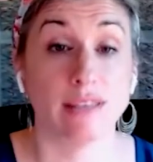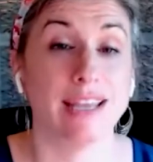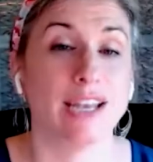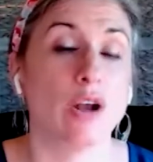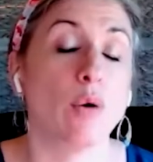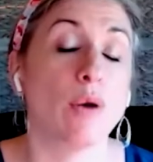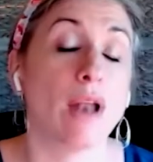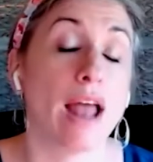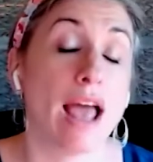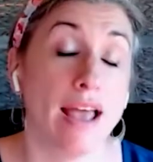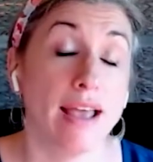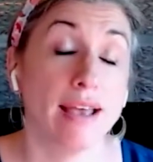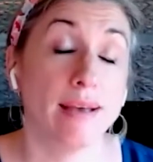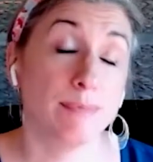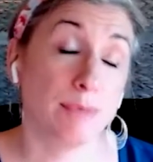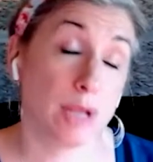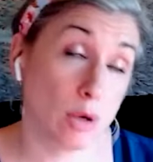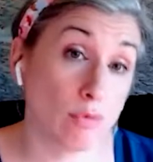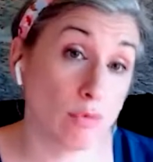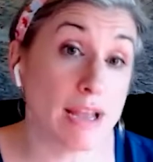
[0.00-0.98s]
they don't,
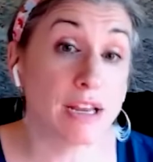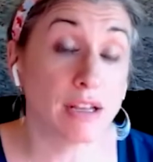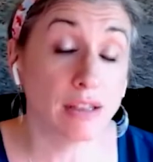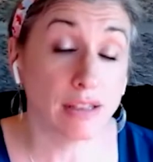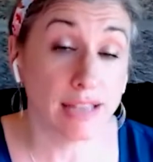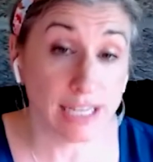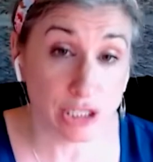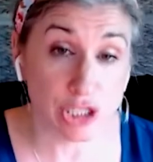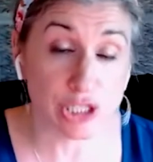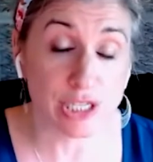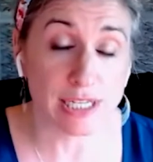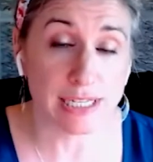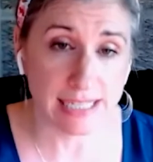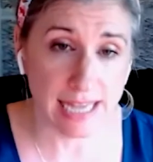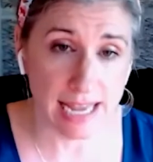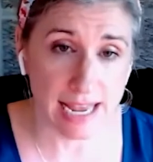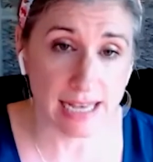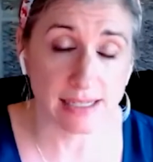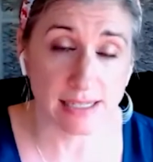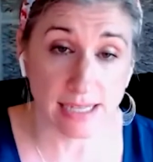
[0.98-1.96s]
regulation
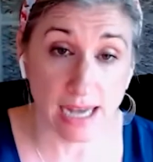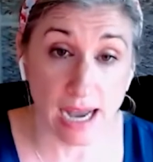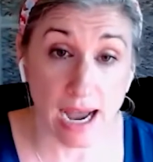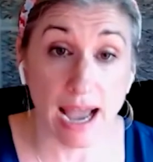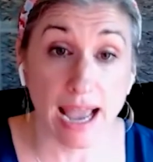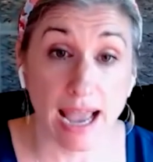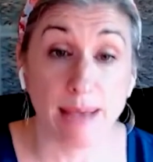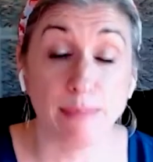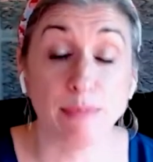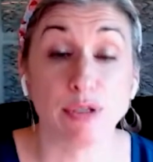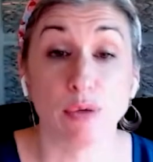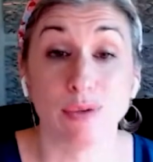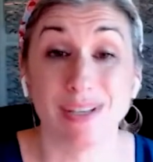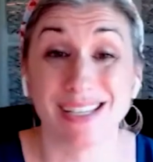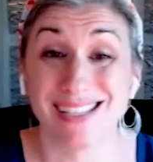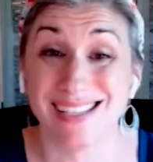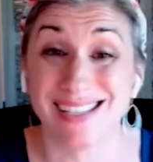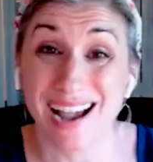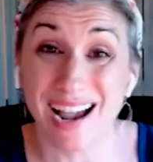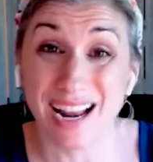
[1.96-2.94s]
takes time. So
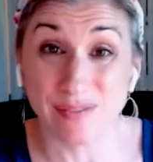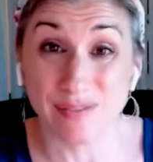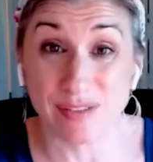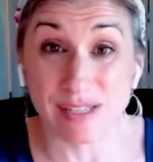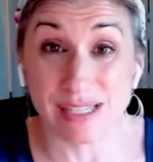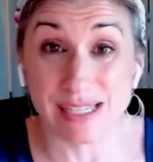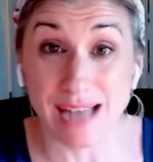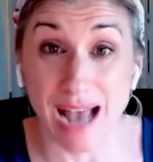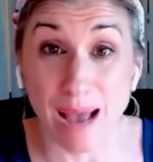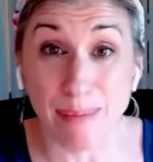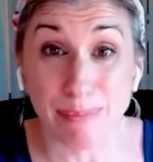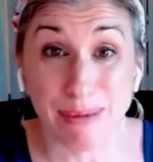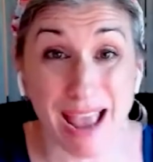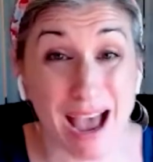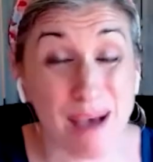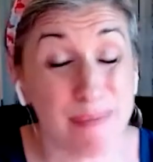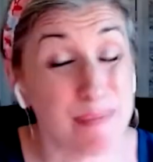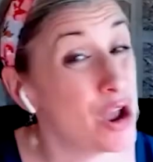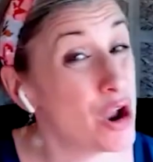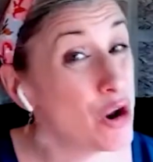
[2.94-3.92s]
this is kind of a
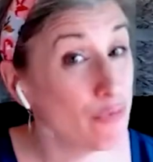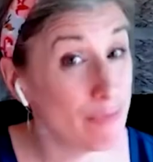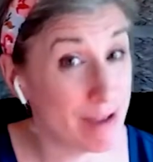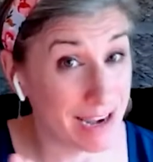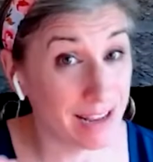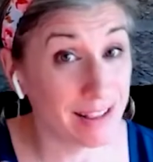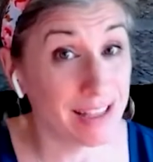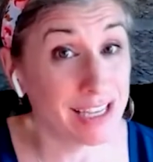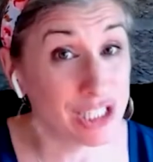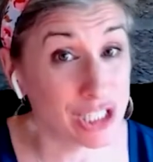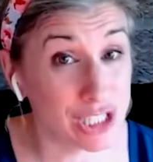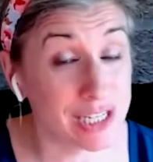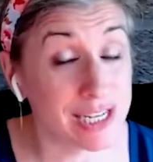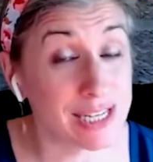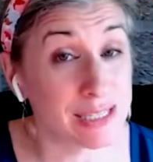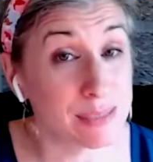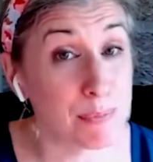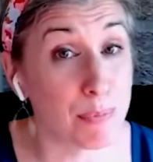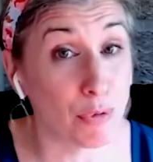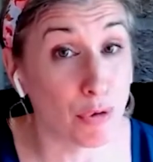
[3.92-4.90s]
stopgap. Regulation
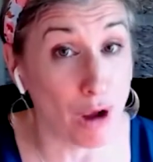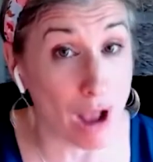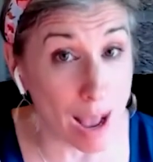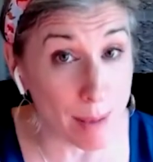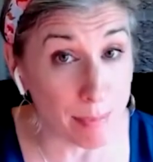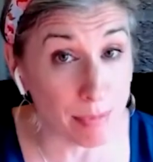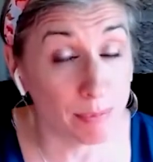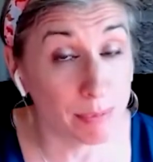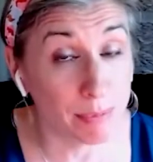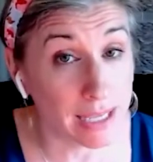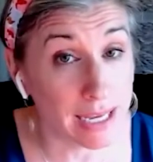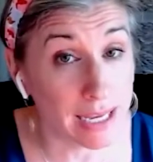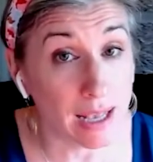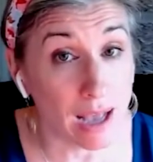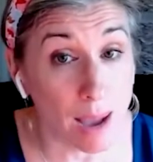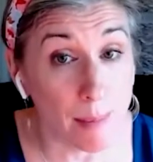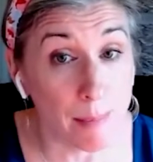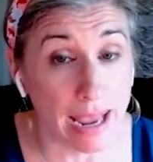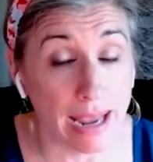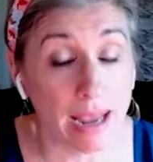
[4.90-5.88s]
is probably
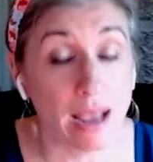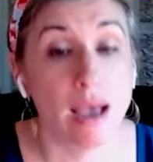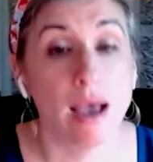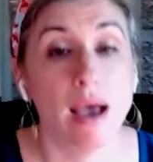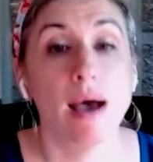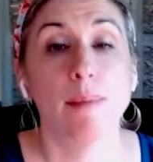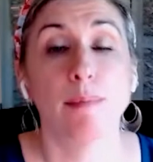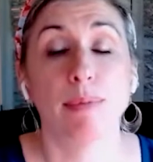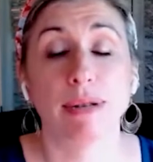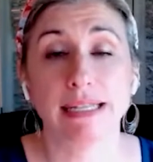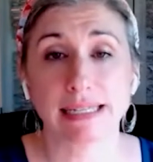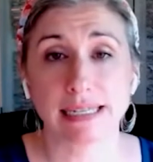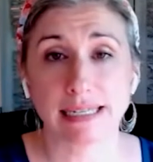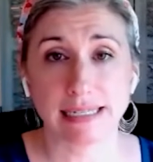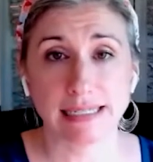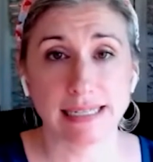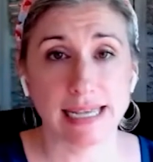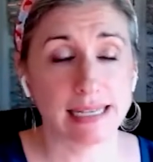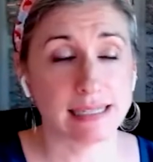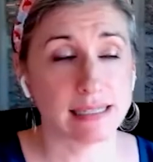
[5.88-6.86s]
coming, but it's going
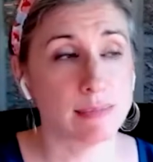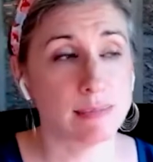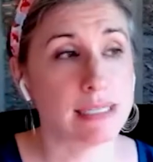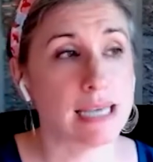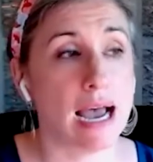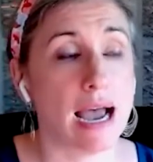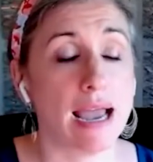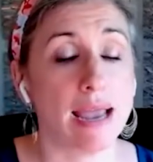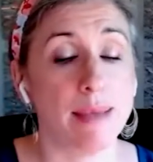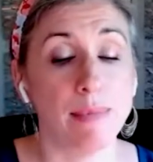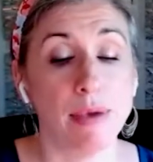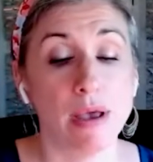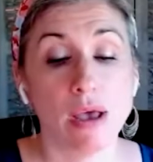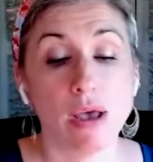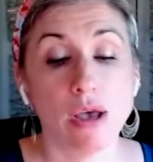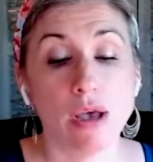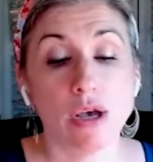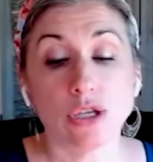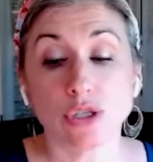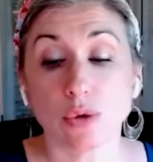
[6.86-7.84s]
to take some time.
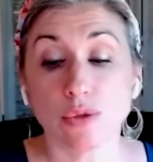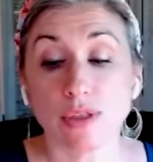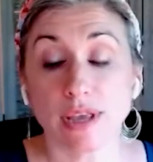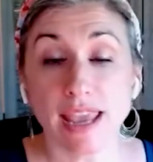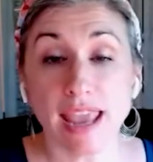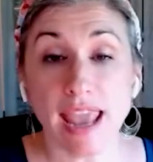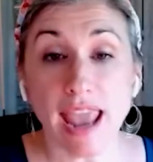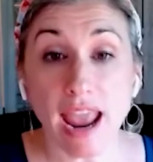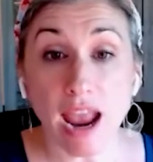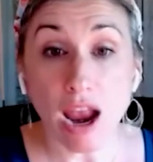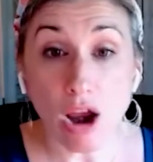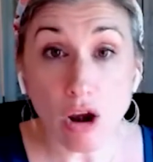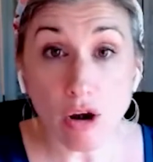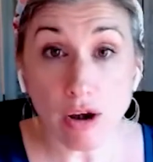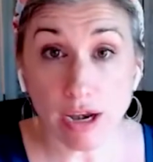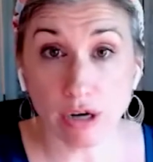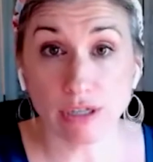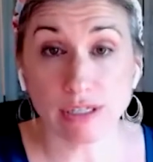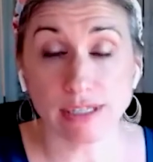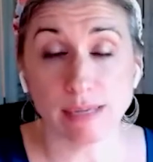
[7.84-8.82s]
So the
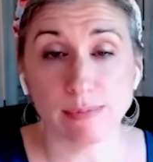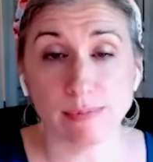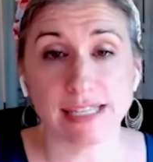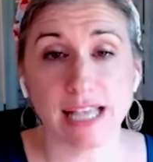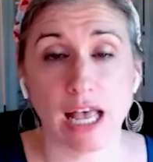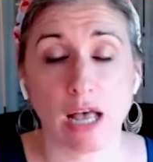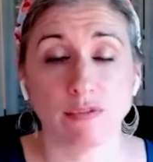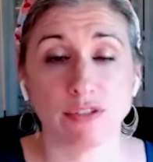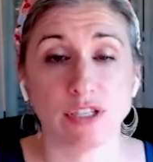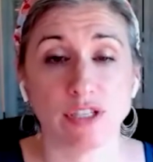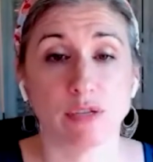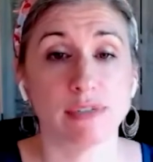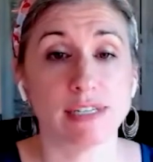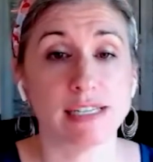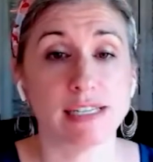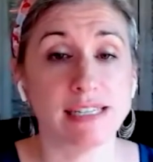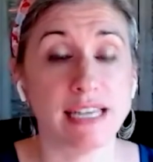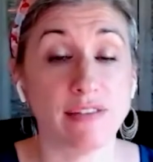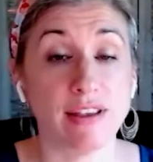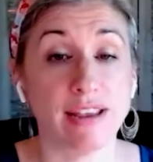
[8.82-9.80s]
carriers themselves, the
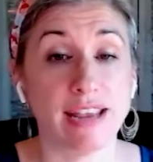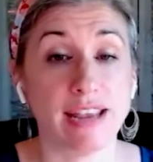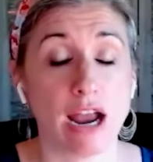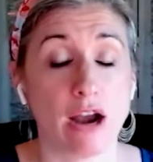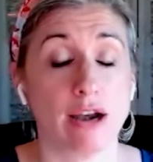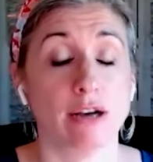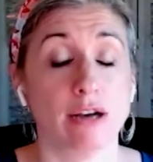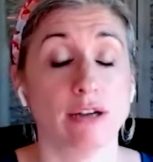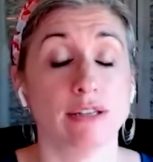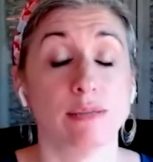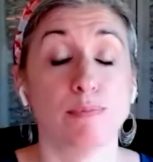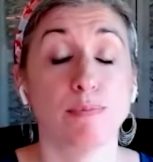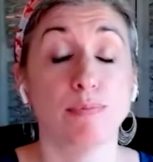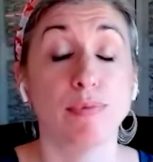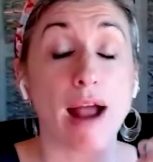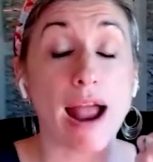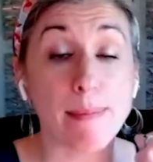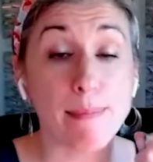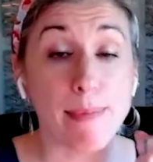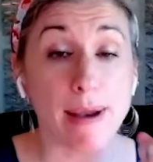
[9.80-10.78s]
receiving carriers,
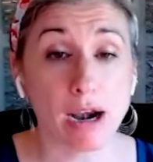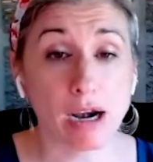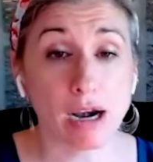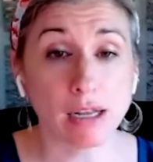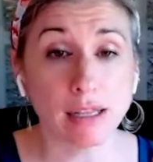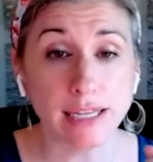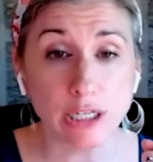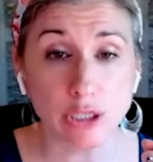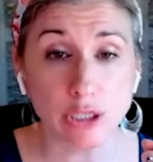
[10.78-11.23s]
primarily